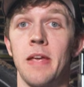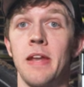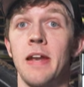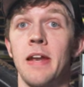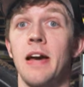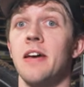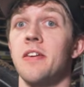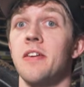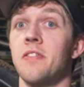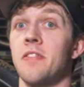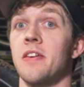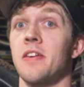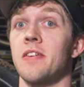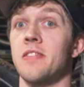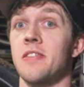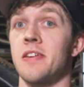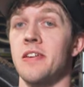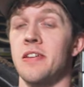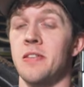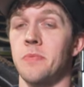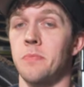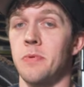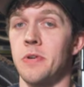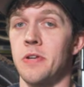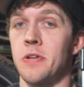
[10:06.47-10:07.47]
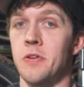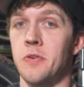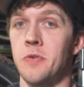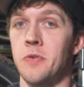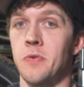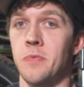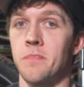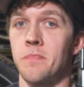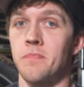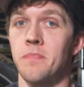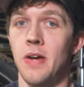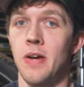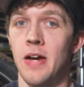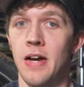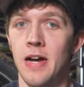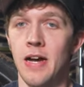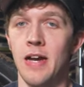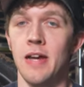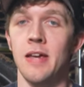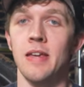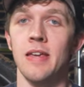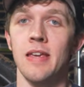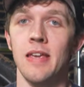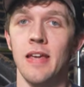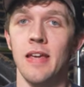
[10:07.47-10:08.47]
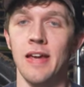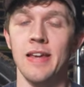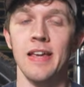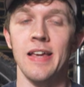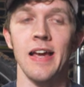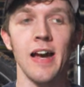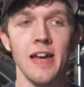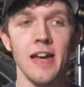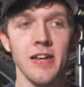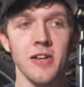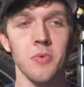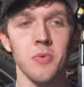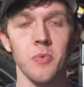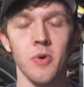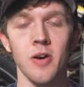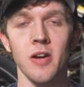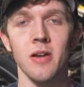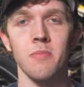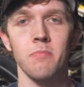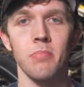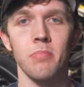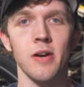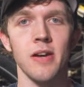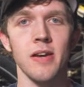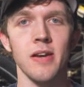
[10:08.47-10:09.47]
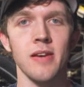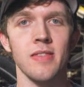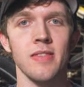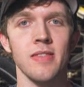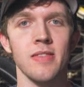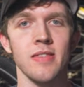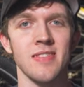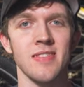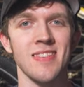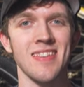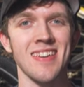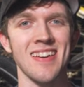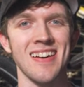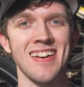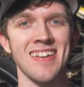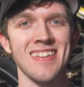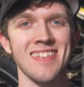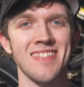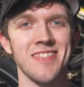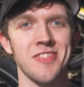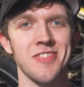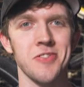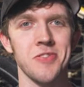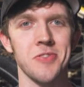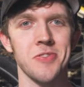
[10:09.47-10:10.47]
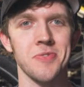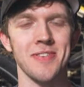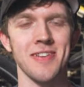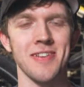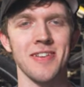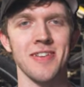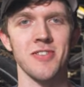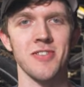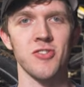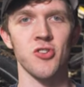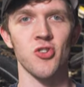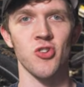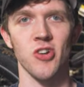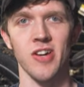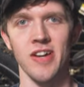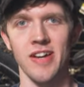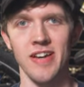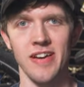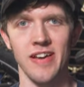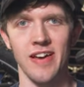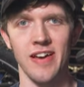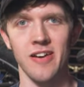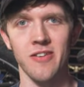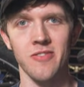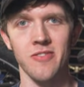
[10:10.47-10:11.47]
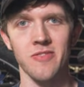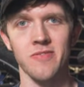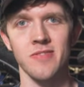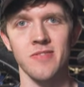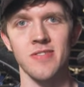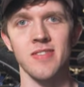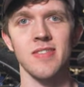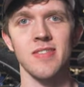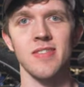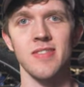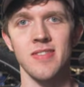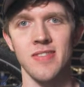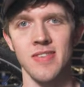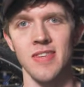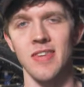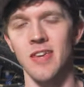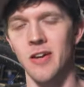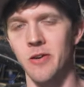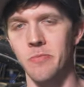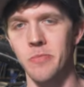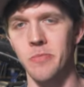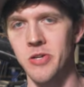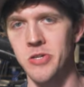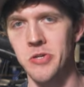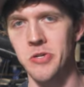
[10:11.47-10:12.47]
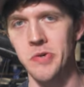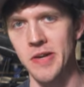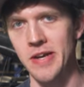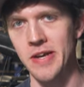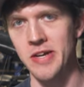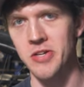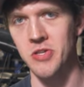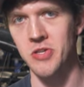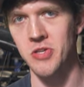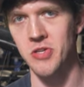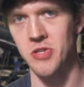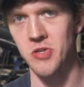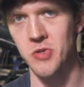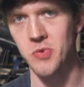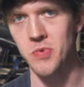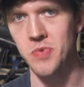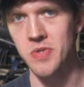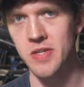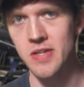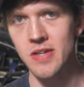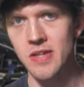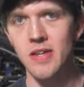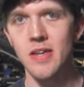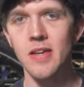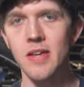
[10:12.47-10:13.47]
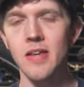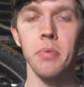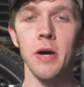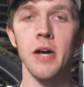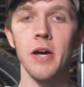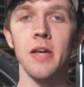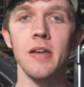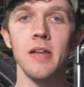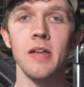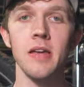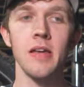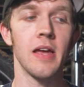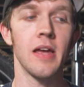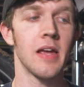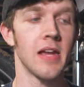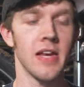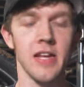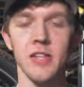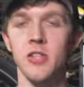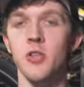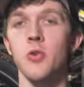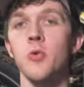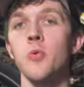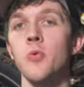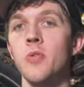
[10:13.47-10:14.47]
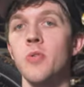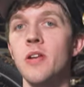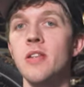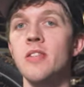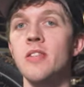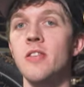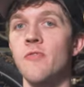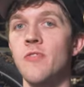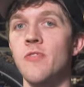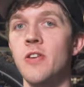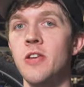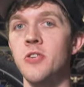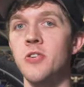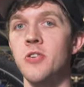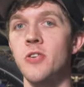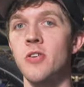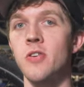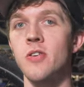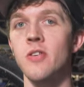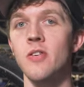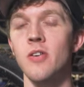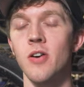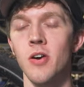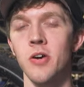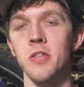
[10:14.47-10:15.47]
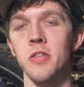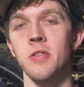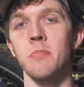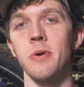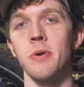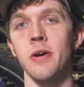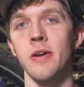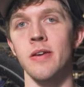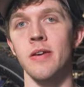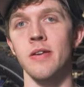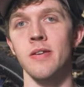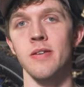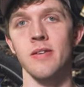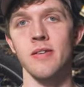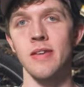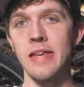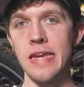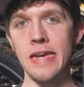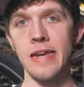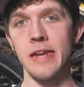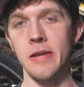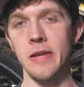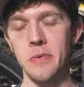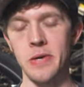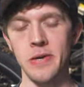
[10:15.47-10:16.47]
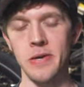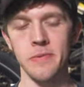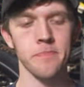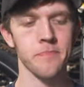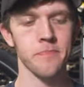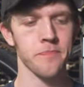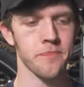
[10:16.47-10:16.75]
And I think that's pretty cool. I, I kind of want a bike that's got it just so I could try it out and see how much I would actually use it. But it's cool that it's a feature on the bike anyway.